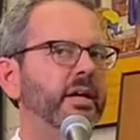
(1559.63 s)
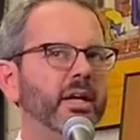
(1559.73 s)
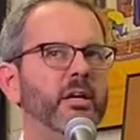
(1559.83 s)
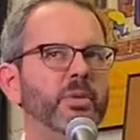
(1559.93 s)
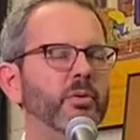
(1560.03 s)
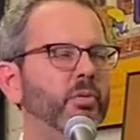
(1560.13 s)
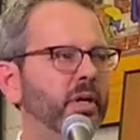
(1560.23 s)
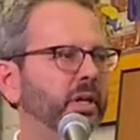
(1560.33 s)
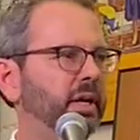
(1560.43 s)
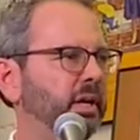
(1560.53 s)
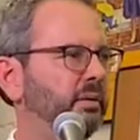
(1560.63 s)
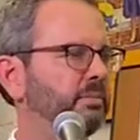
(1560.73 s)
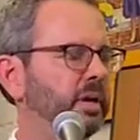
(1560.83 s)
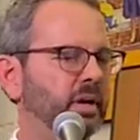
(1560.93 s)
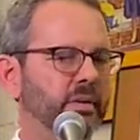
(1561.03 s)
It can be really
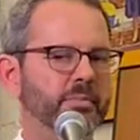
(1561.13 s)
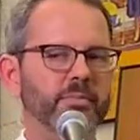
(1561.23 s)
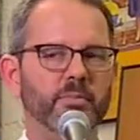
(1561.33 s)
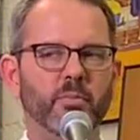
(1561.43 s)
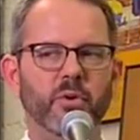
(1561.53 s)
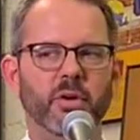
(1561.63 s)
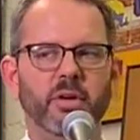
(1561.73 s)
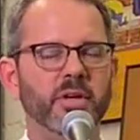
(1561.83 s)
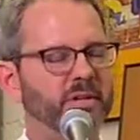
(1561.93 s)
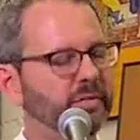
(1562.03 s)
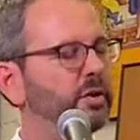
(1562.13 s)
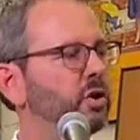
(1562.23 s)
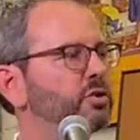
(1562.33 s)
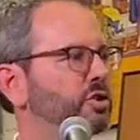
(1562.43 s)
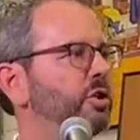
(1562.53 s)
a
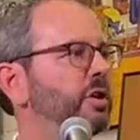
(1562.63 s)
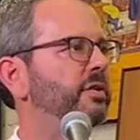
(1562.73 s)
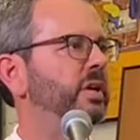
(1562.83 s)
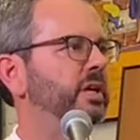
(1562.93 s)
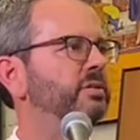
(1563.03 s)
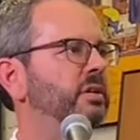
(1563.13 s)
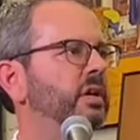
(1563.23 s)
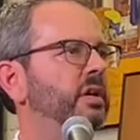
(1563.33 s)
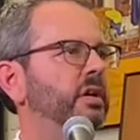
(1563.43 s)
difficult for kids.